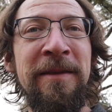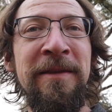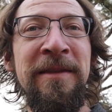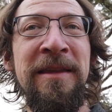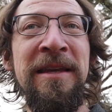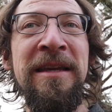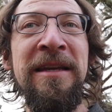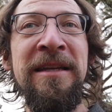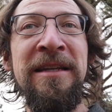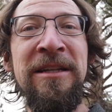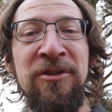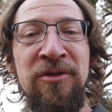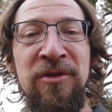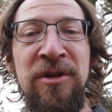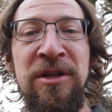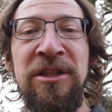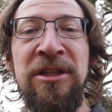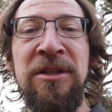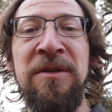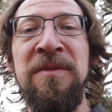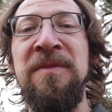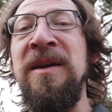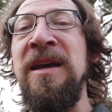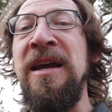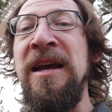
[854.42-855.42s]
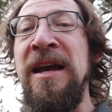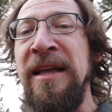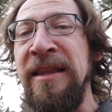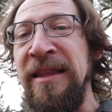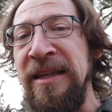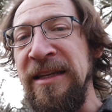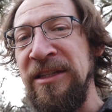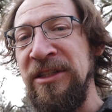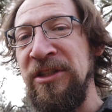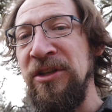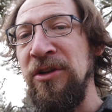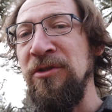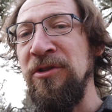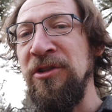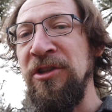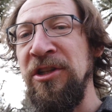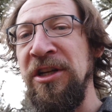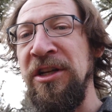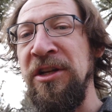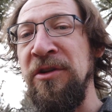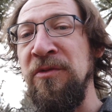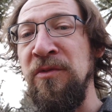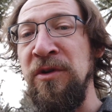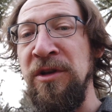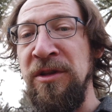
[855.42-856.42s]
it intrigues them, and they
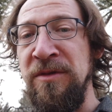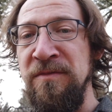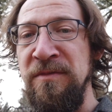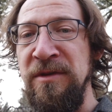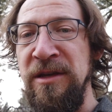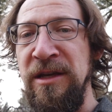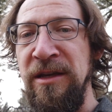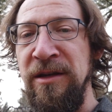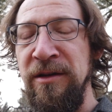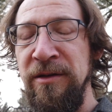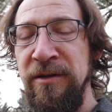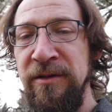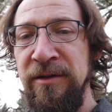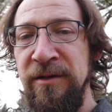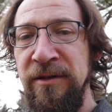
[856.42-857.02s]
associate it with me.